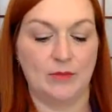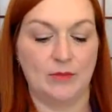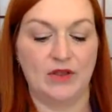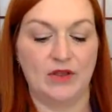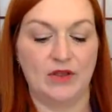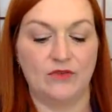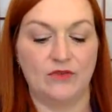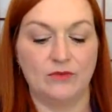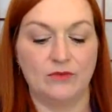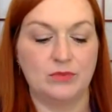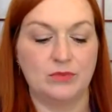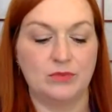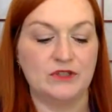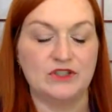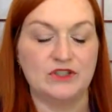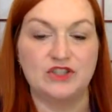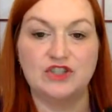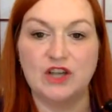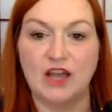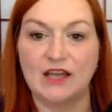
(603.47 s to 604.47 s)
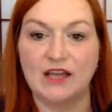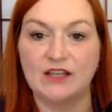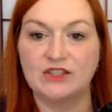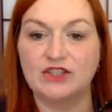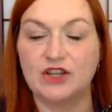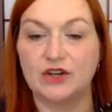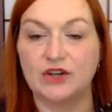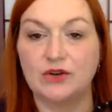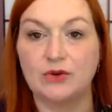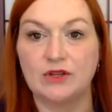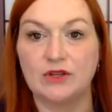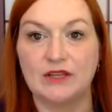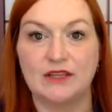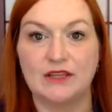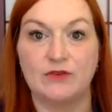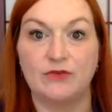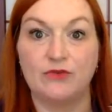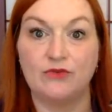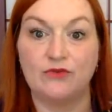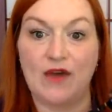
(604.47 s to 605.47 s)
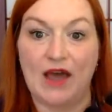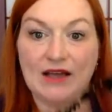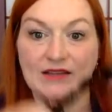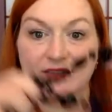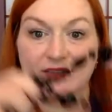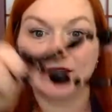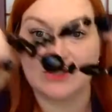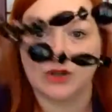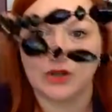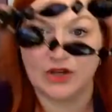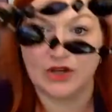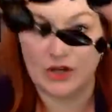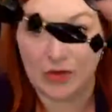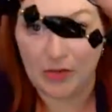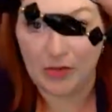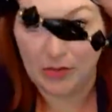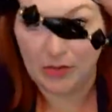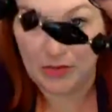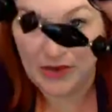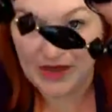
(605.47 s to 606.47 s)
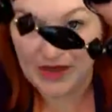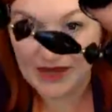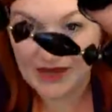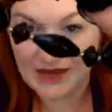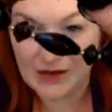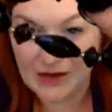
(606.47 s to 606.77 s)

But but Jet, generally the facets are going to be big